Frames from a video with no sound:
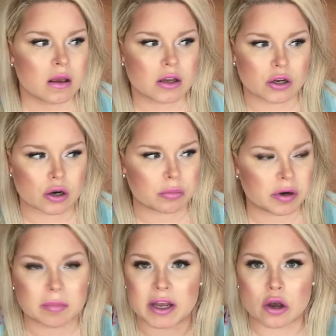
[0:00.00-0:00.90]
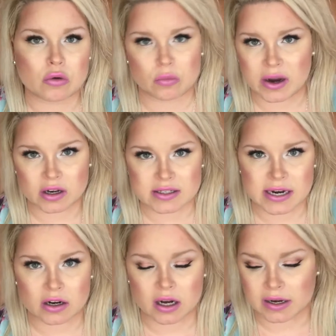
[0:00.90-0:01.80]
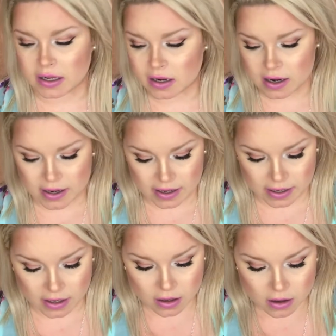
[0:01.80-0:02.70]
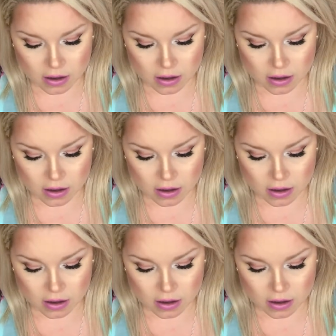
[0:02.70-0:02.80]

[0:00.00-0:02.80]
you know, put my own wear and tear on it. I